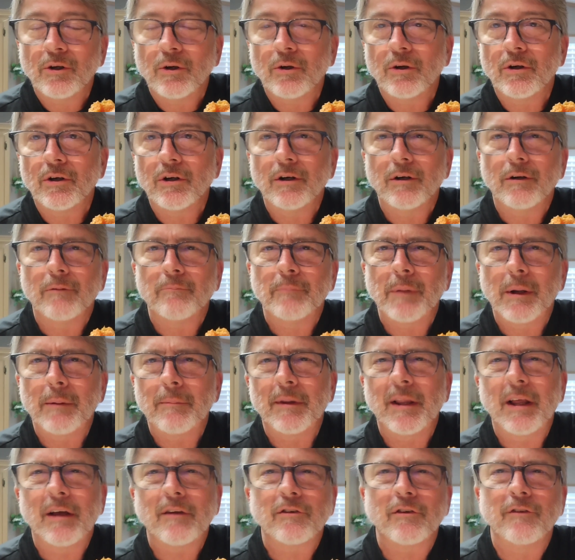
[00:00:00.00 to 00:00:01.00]
Or
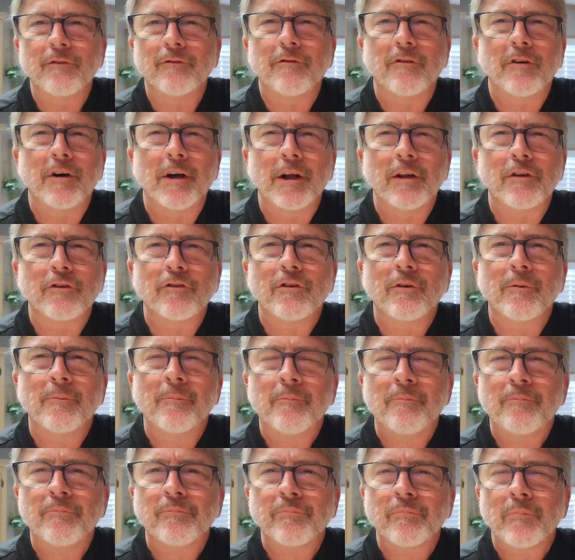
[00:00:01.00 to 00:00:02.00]
maybe that's in France.
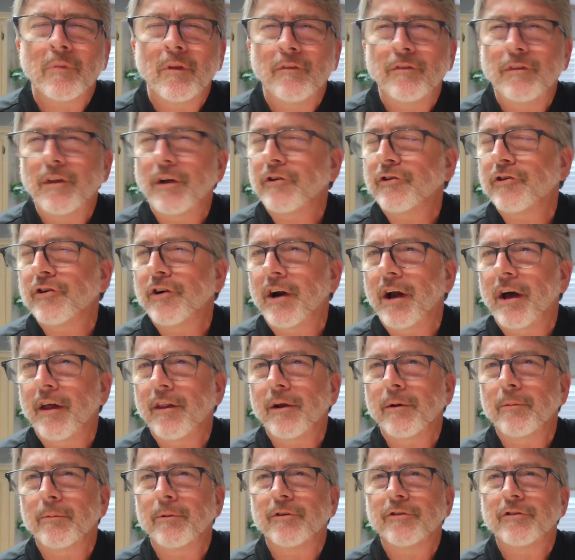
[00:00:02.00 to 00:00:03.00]
Not sure how
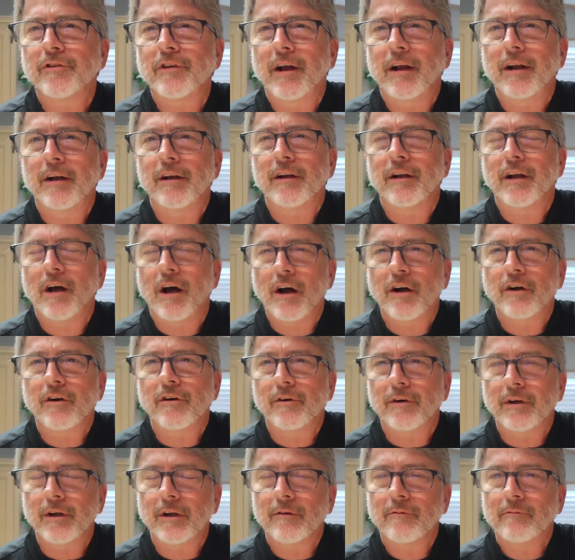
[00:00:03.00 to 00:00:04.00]
they would say it in
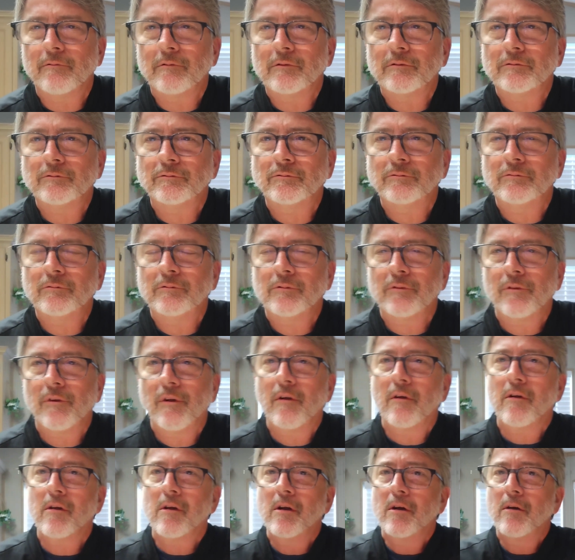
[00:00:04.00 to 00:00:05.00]
Hungary.
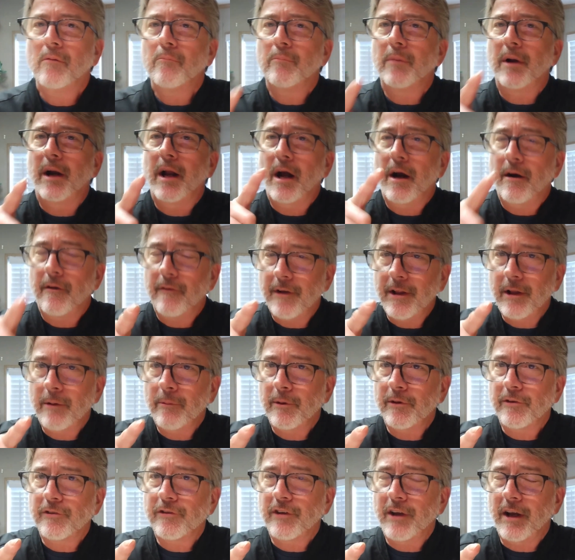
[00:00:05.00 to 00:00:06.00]
But however they
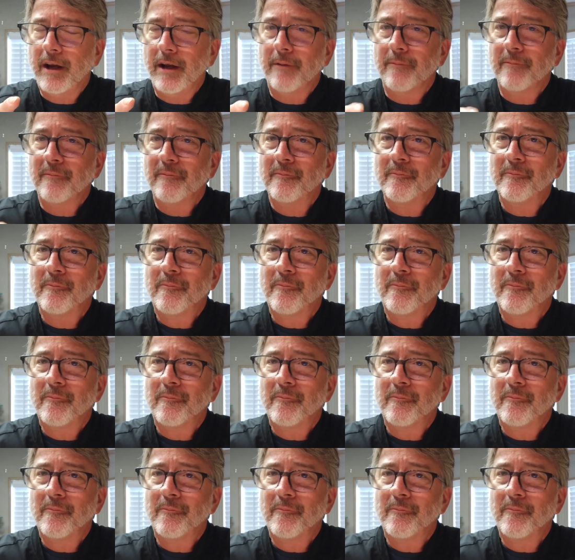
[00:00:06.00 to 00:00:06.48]
would say it,